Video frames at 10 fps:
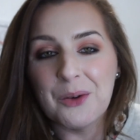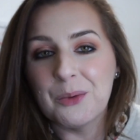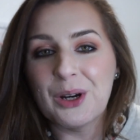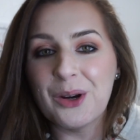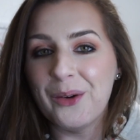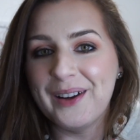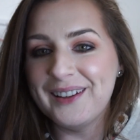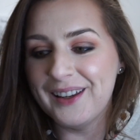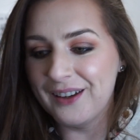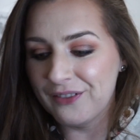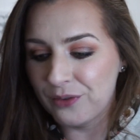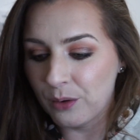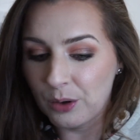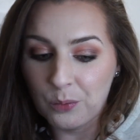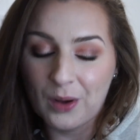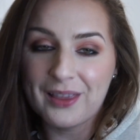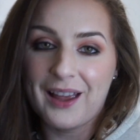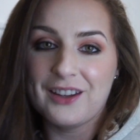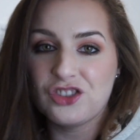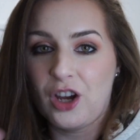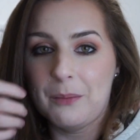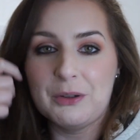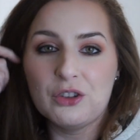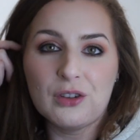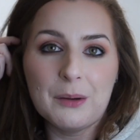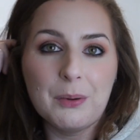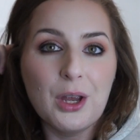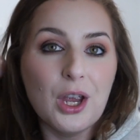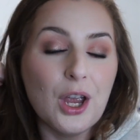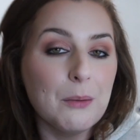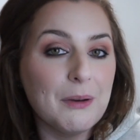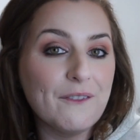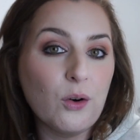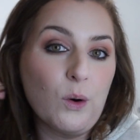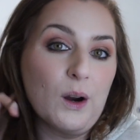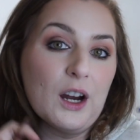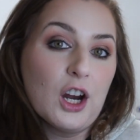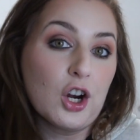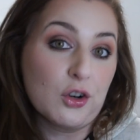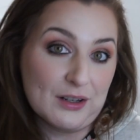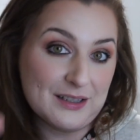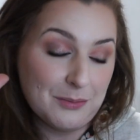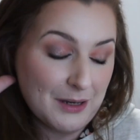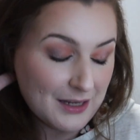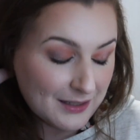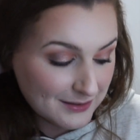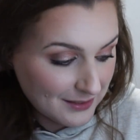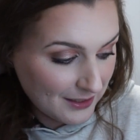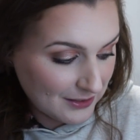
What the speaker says: we're going for one last shopping trip before Christmas.